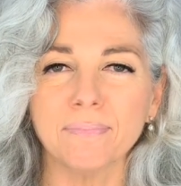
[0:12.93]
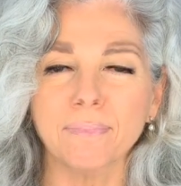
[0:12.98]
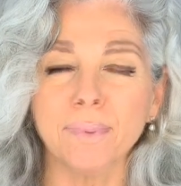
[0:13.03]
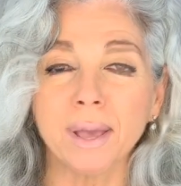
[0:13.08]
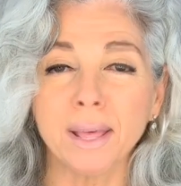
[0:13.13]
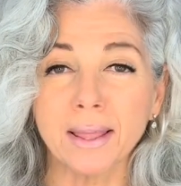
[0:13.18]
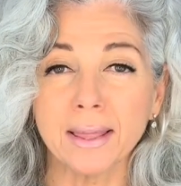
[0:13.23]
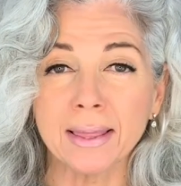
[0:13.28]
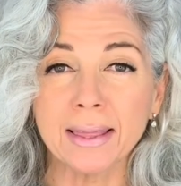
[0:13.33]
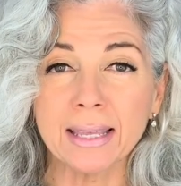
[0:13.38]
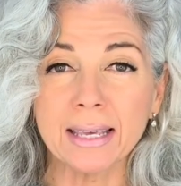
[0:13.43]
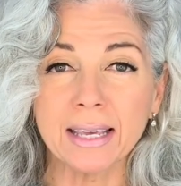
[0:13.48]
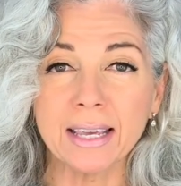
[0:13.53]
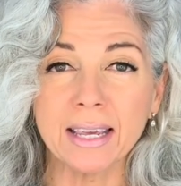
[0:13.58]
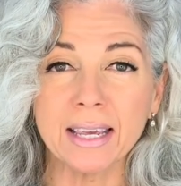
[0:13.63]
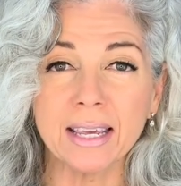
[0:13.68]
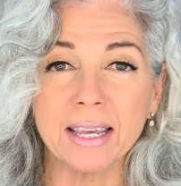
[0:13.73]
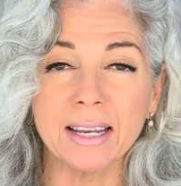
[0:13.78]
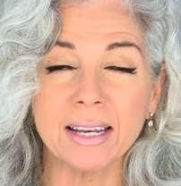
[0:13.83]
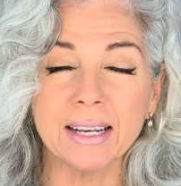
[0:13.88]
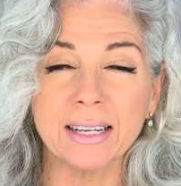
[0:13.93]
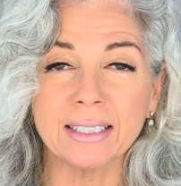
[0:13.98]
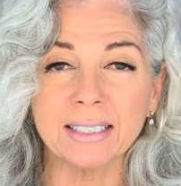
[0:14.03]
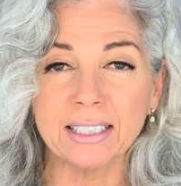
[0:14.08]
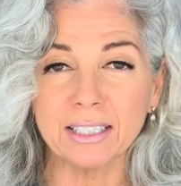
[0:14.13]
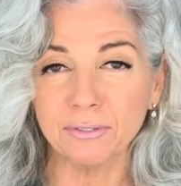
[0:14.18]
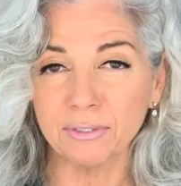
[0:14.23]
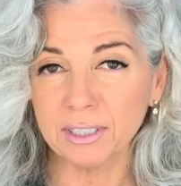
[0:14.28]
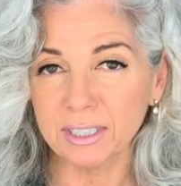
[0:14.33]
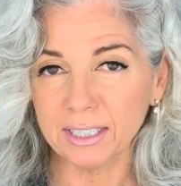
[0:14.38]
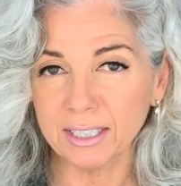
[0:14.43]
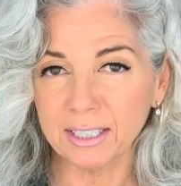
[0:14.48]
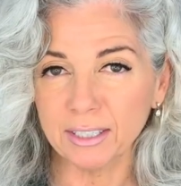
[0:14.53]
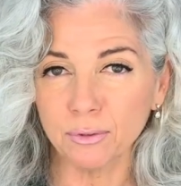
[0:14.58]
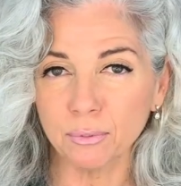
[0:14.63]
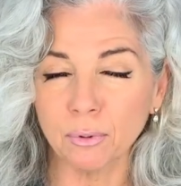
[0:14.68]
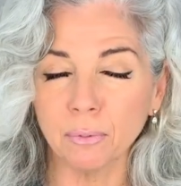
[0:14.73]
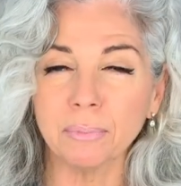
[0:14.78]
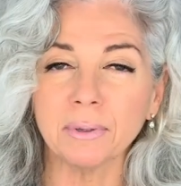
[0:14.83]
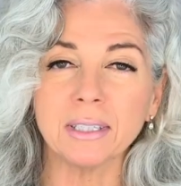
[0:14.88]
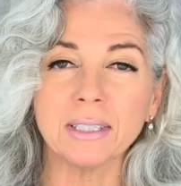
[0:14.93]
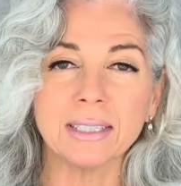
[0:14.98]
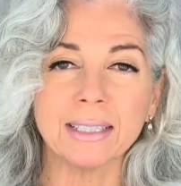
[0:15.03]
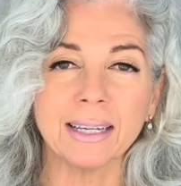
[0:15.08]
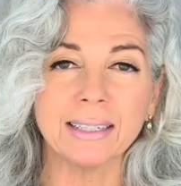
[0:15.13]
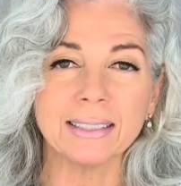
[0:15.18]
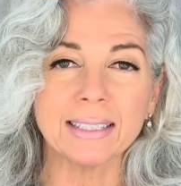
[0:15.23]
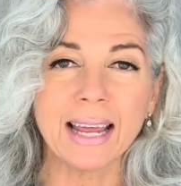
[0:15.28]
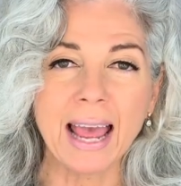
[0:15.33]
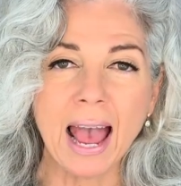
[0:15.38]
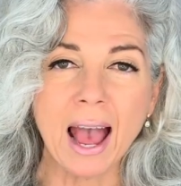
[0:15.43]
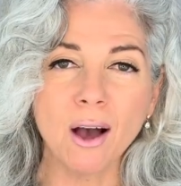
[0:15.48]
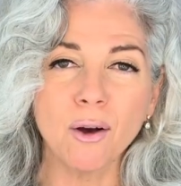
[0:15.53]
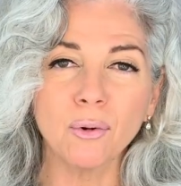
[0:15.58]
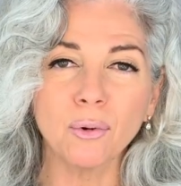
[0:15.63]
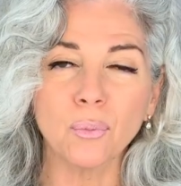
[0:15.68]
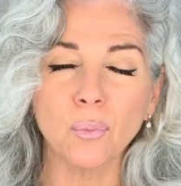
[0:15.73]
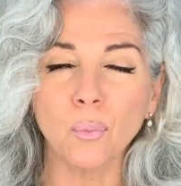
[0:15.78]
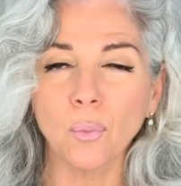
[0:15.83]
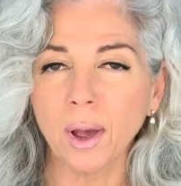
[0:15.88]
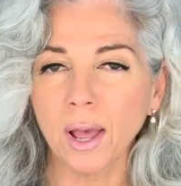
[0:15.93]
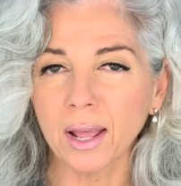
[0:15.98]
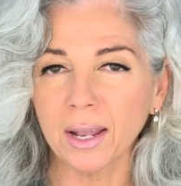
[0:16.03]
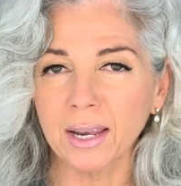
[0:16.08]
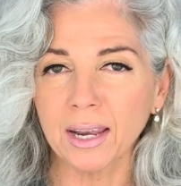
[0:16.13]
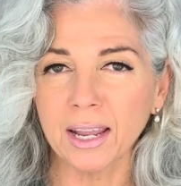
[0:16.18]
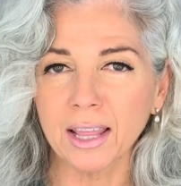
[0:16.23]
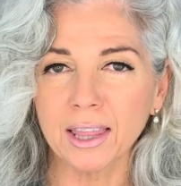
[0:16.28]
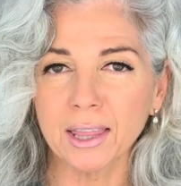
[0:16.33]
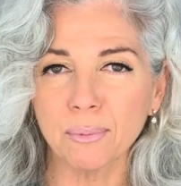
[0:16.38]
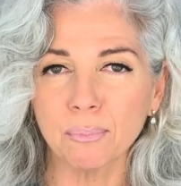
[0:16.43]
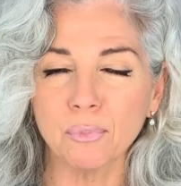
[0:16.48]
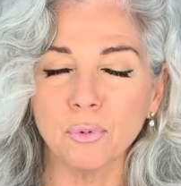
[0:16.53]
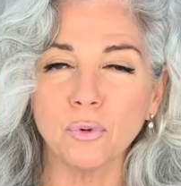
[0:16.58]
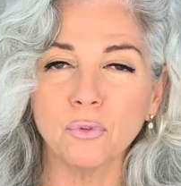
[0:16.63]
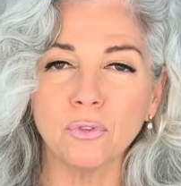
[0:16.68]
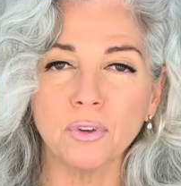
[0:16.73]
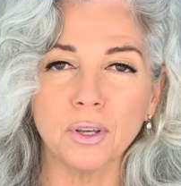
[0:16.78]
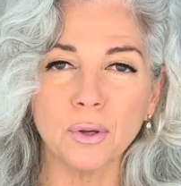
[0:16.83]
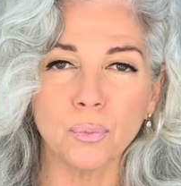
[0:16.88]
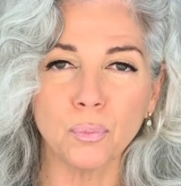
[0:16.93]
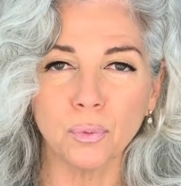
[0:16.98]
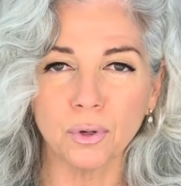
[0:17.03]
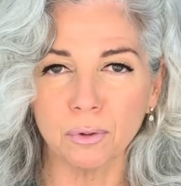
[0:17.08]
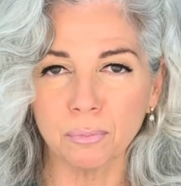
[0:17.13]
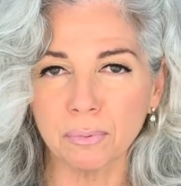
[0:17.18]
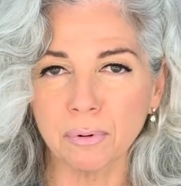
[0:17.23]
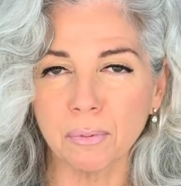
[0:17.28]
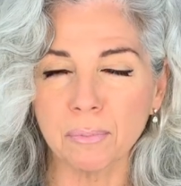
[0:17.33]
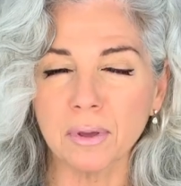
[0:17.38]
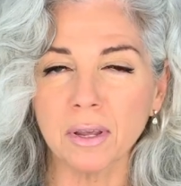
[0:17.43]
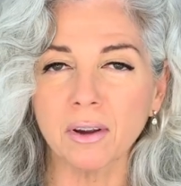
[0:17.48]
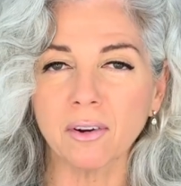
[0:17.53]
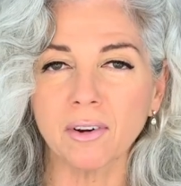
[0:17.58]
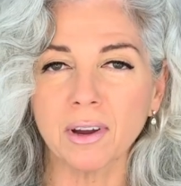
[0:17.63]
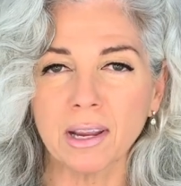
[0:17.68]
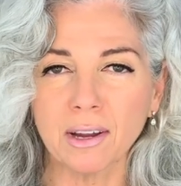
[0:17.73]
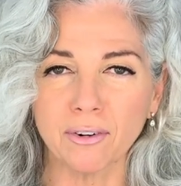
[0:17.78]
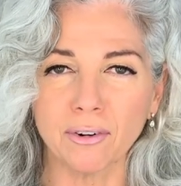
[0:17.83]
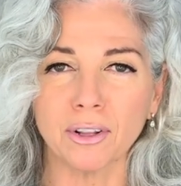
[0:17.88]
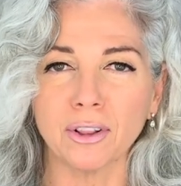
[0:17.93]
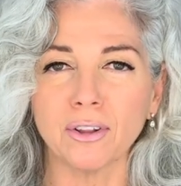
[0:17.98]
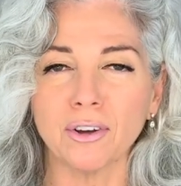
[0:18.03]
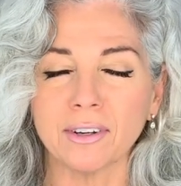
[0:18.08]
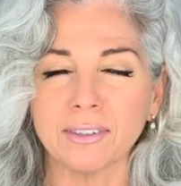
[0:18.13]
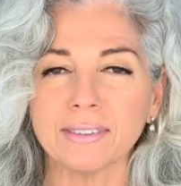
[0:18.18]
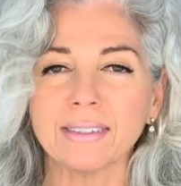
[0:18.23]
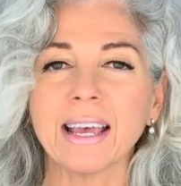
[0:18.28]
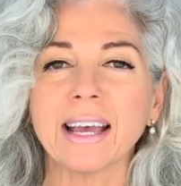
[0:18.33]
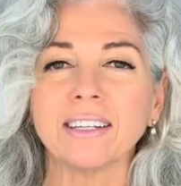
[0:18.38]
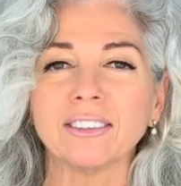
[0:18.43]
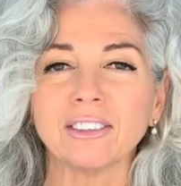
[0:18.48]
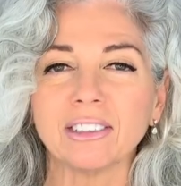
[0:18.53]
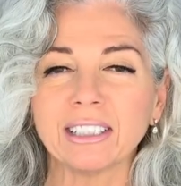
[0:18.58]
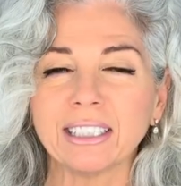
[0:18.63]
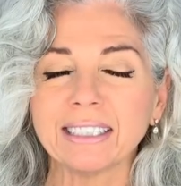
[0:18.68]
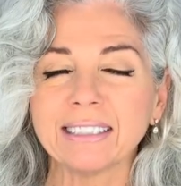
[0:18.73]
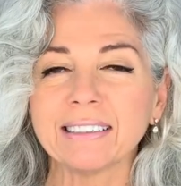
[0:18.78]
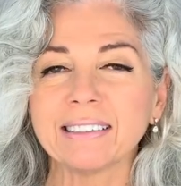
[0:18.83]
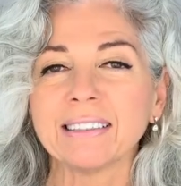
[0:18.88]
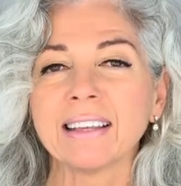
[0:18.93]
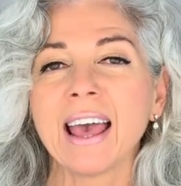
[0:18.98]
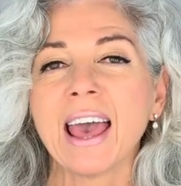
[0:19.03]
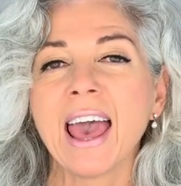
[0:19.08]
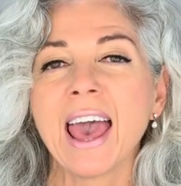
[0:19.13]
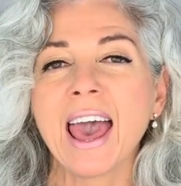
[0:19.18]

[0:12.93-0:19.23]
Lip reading: When the DVDs will be sent out, when the movie will premiere here in Los Angeles,